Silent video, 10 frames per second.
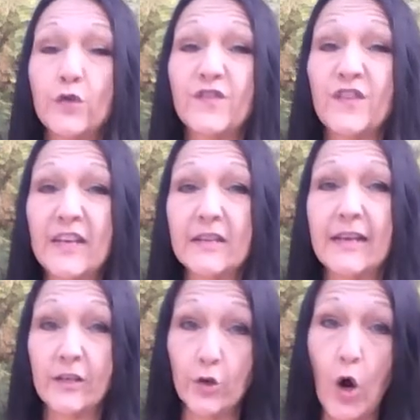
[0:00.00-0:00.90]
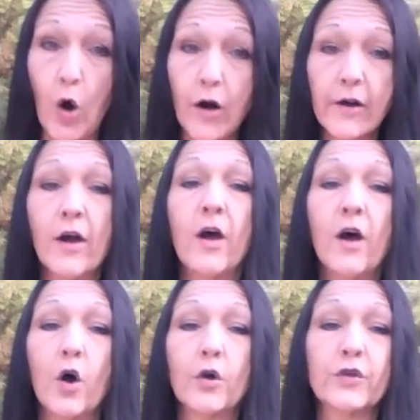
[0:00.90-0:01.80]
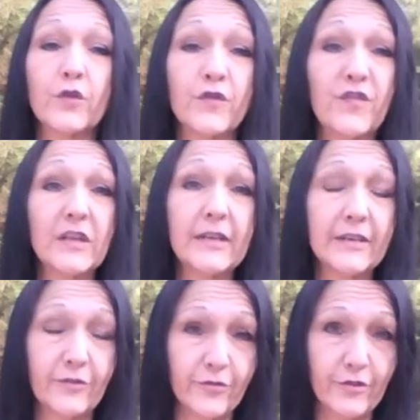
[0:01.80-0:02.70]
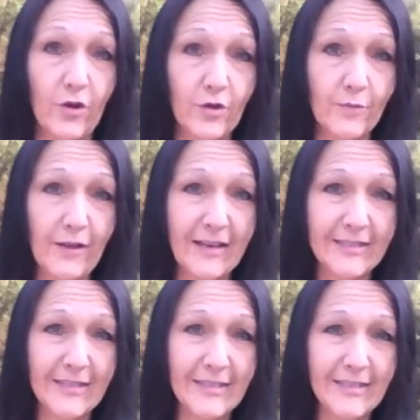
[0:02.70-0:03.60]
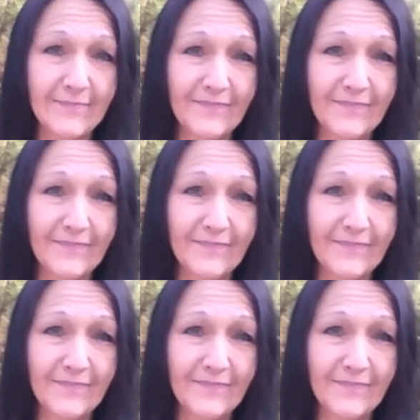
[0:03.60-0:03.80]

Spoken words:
feel it in your heart, or you'll feel it in your solar plexus.